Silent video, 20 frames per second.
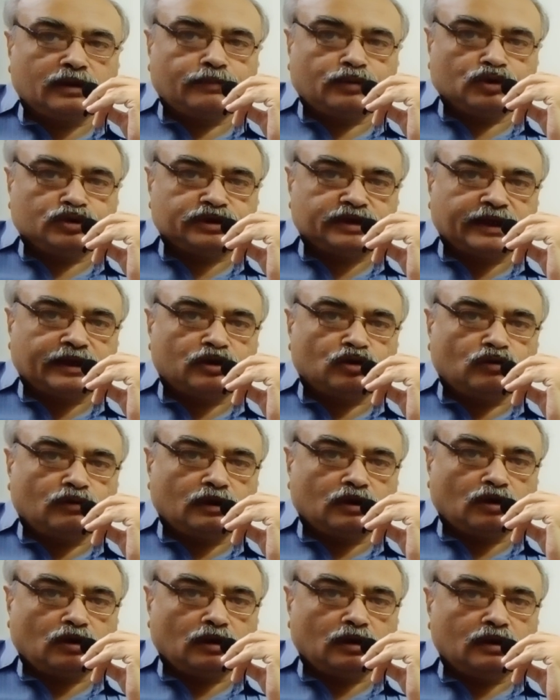the project
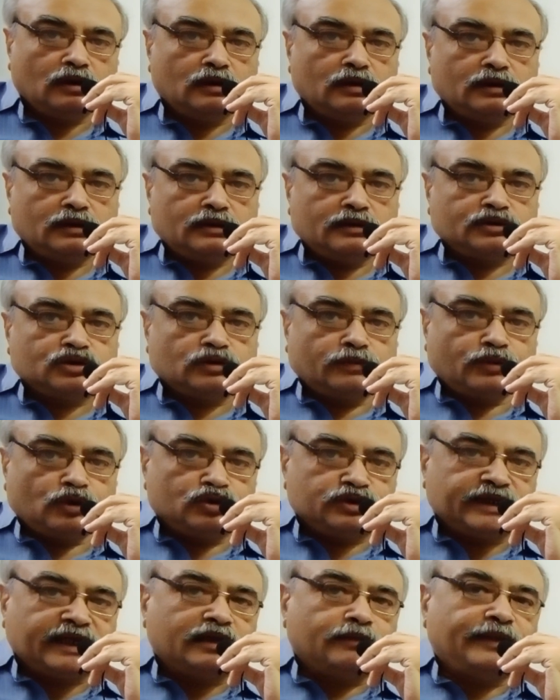overall? So
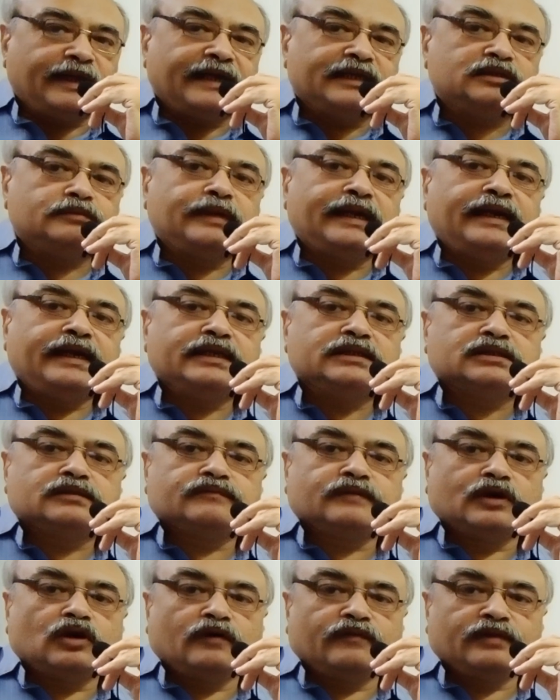project management is
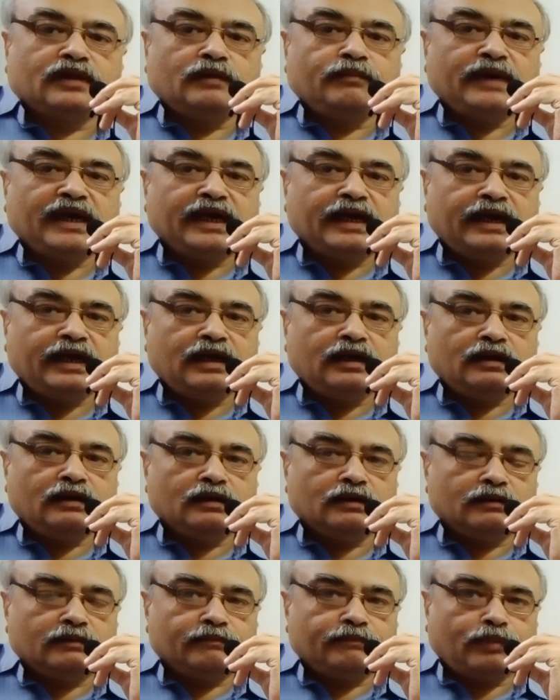one of the
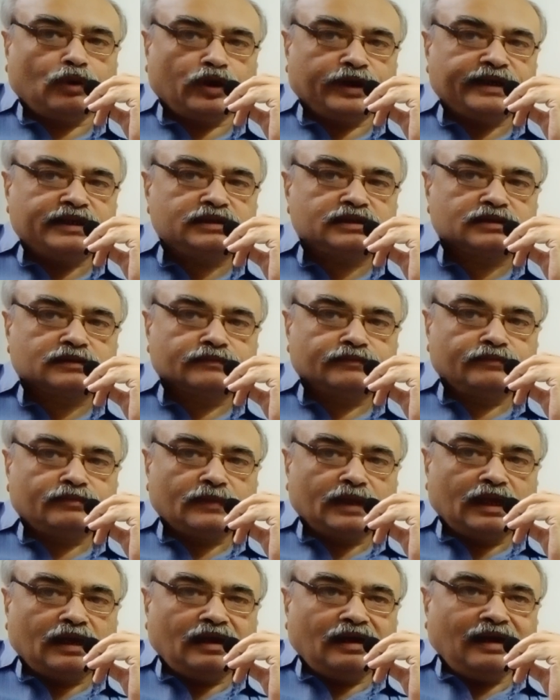beginning points.
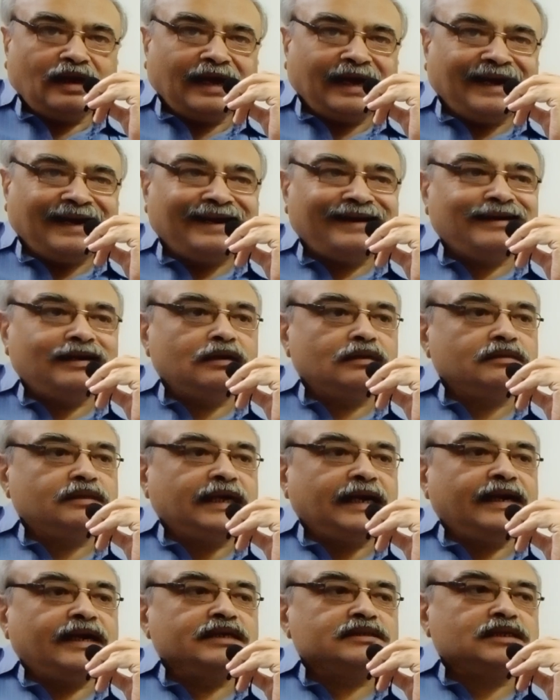And
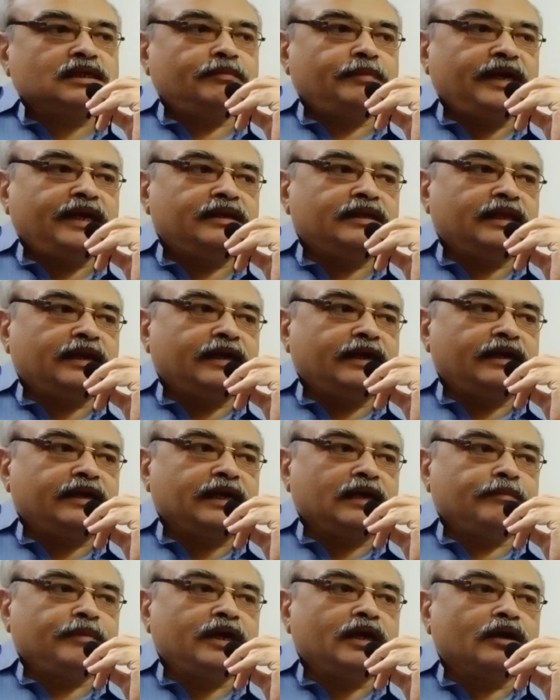that doesn't mean that it
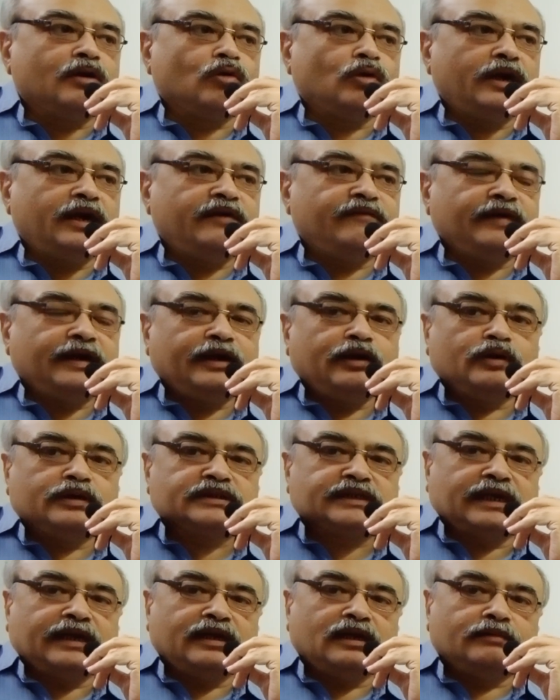can be done only when you are
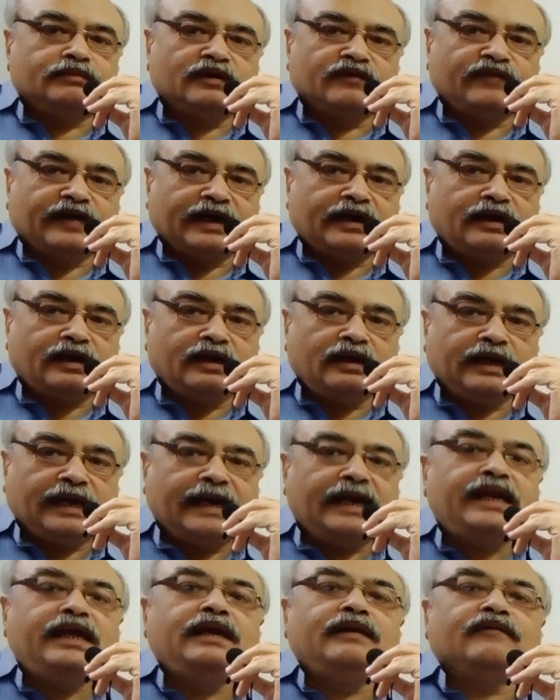setting up the factory.
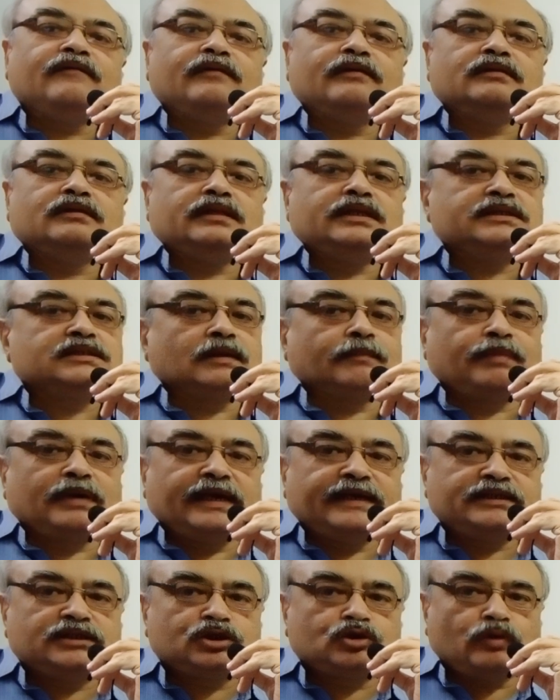This
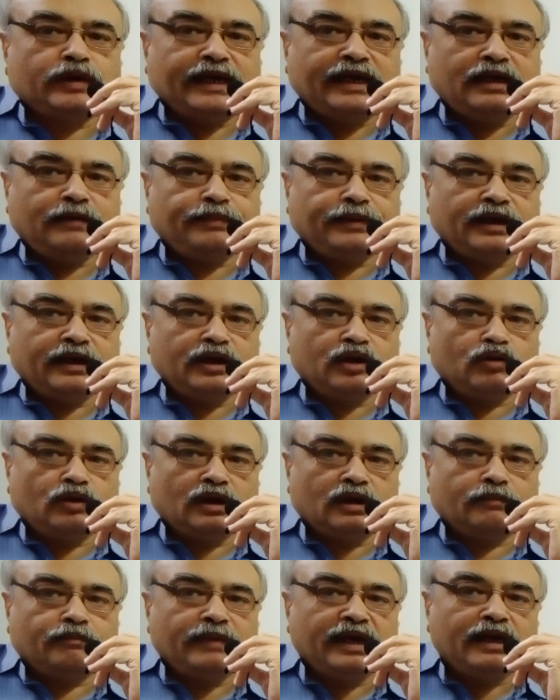applies to any
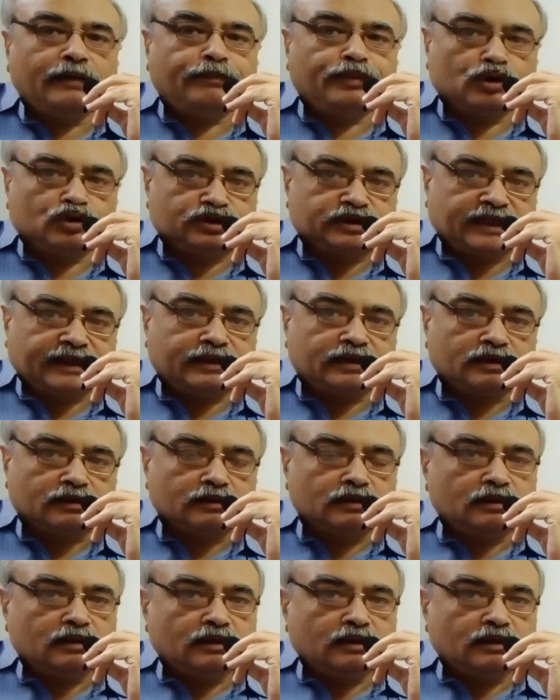particular big project.